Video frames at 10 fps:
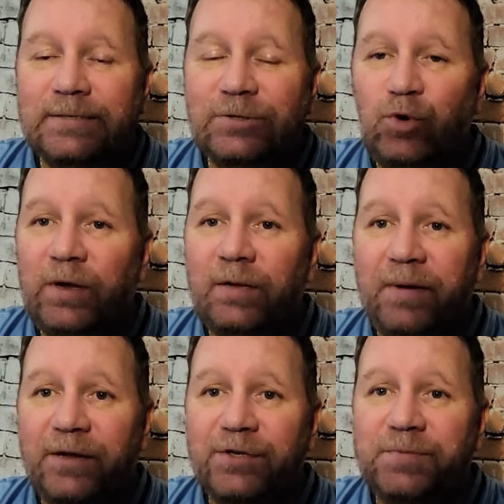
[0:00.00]
New England
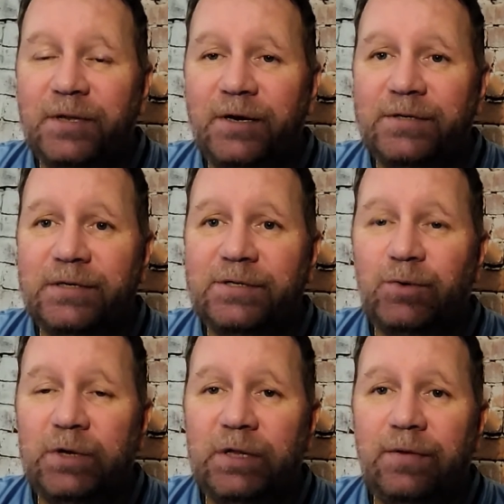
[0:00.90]
Patriots been there since
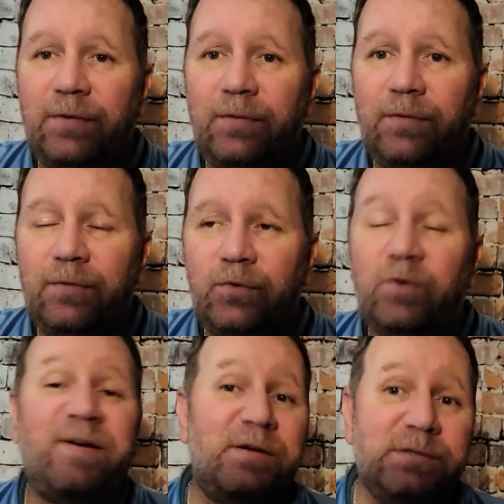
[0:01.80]

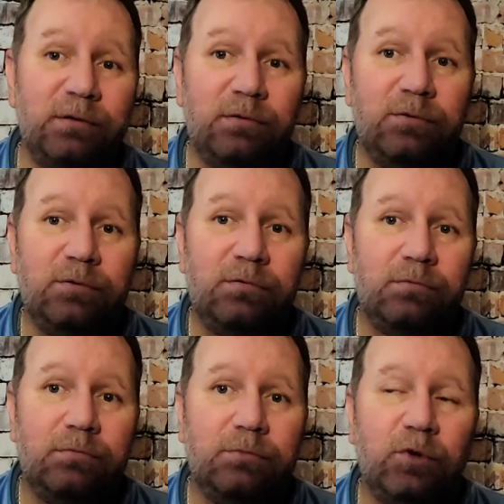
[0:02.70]
2000?
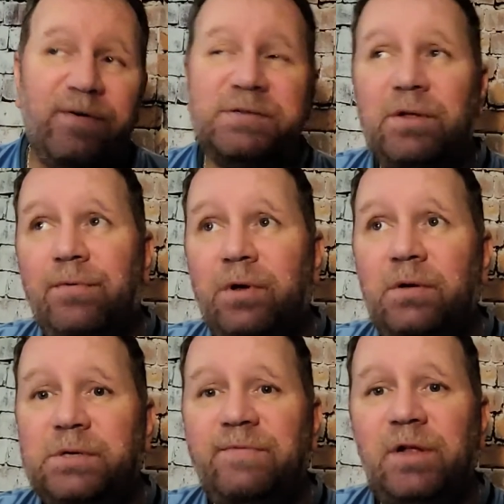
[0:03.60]
2003?
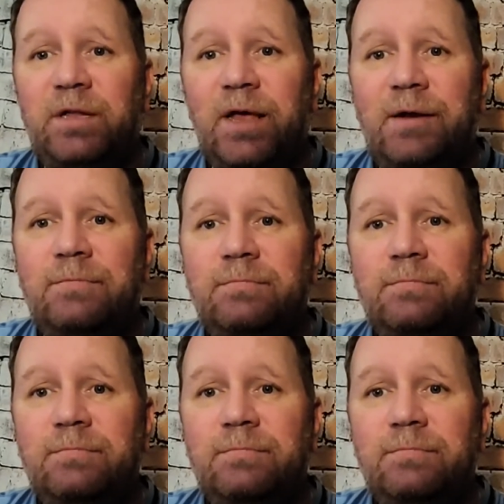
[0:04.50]
Something like that?